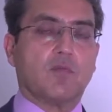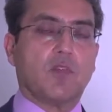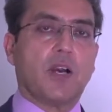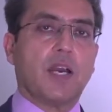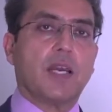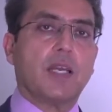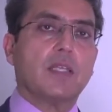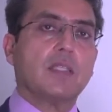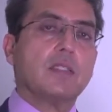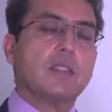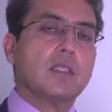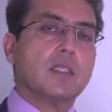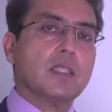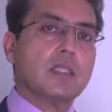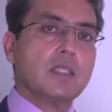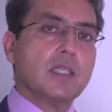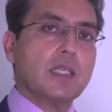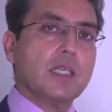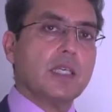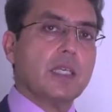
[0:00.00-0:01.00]
While in
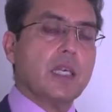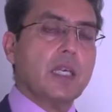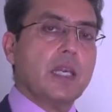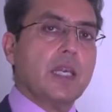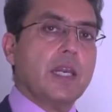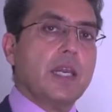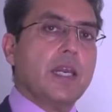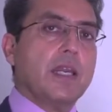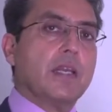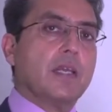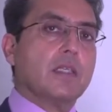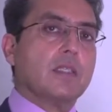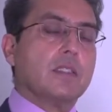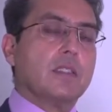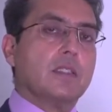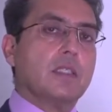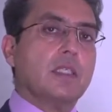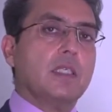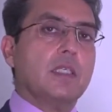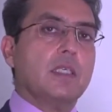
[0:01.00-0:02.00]
surgery, it
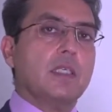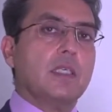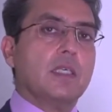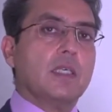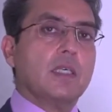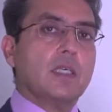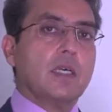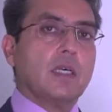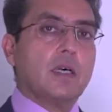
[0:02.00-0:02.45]
is the